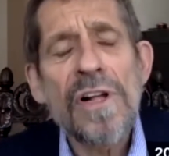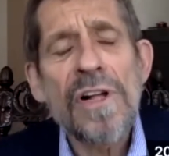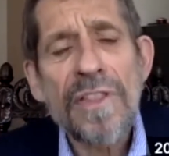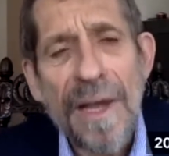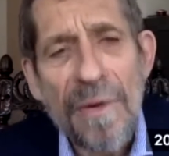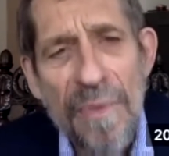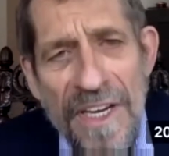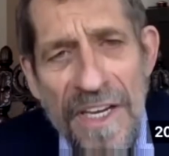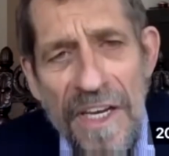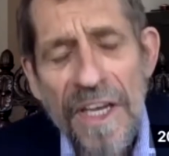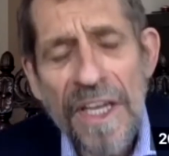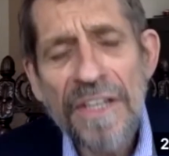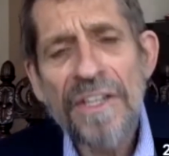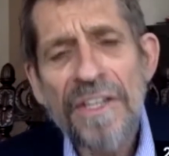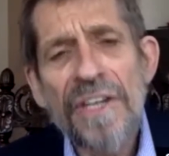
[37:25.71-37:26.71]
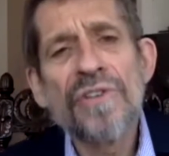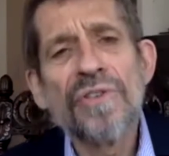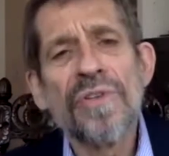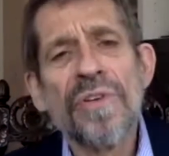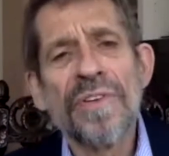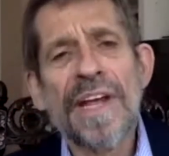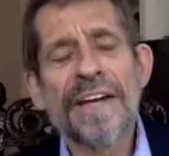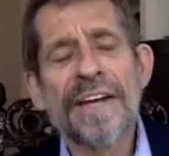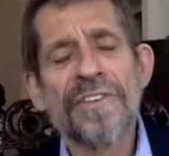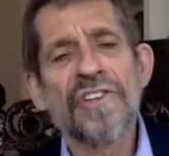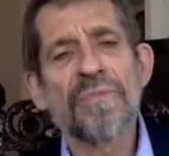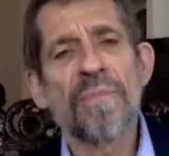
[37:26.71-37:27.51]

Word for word: then we continued down this